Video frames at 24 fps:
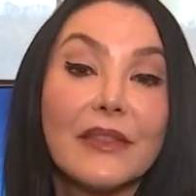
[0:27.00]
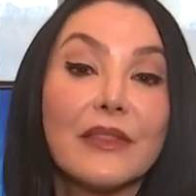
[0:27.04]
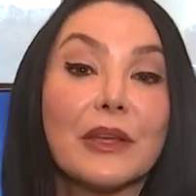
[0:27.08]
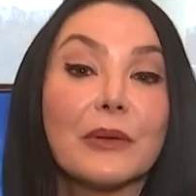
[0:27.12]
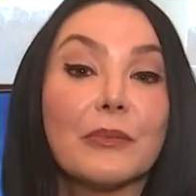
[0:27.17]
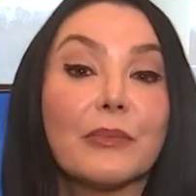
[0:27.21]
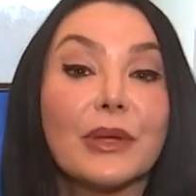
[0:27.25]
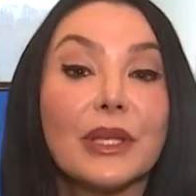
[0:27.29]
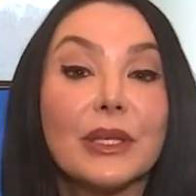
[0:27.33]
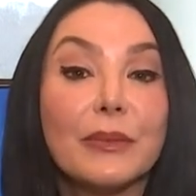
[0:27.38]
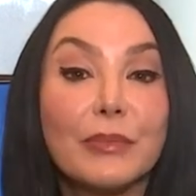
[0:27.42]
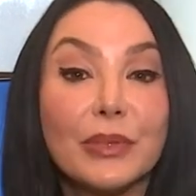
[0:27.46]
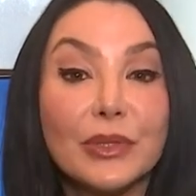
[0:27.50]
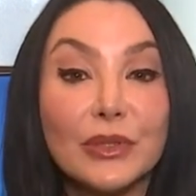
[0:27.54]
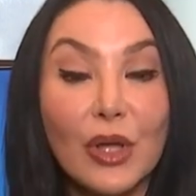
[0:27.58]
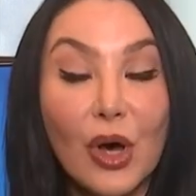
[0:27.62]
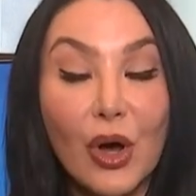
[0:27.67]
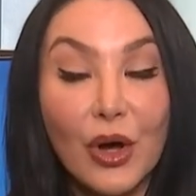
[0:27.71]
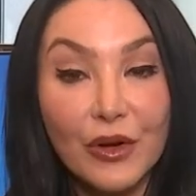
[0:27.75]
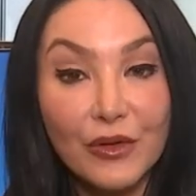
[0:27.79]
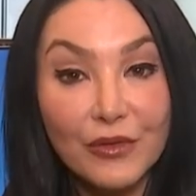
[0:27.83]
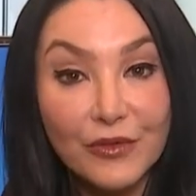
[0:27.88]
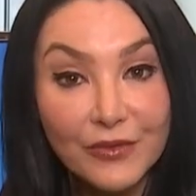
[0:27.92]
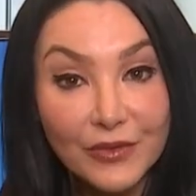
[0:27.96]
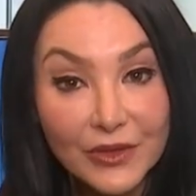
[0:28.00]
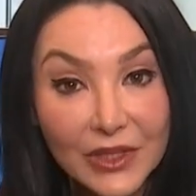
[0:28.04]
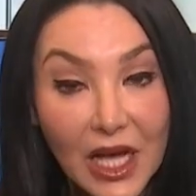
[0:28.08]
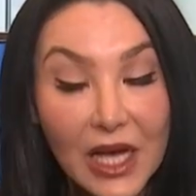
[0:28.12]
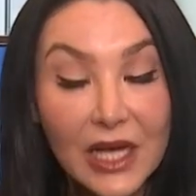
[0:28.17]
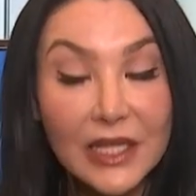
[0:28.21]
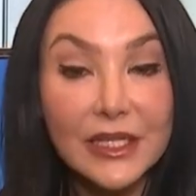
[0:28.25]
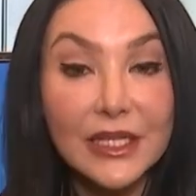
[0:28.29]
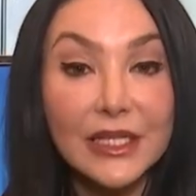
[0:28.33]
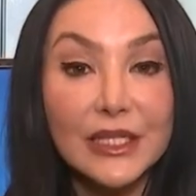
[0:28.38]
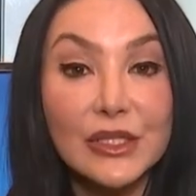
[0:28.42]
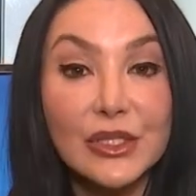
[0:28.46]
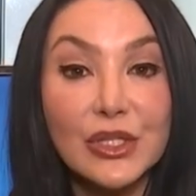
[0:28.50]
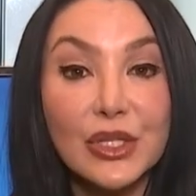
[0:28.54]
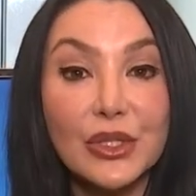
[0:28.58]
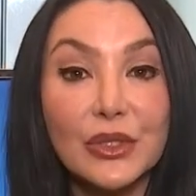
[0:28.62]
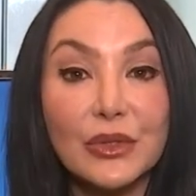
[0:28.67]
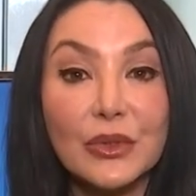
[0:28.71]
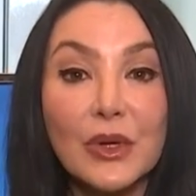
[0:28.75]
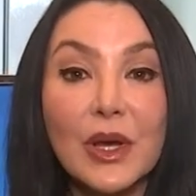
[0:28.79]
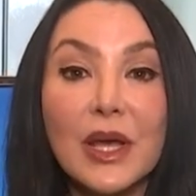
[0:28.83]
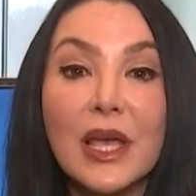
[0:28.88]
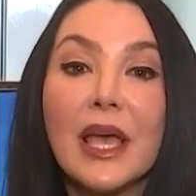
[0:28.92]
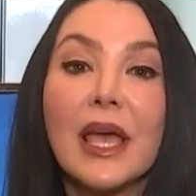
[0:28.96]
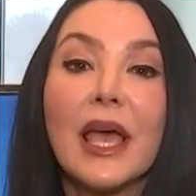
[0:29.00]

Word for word: that people are flocking to,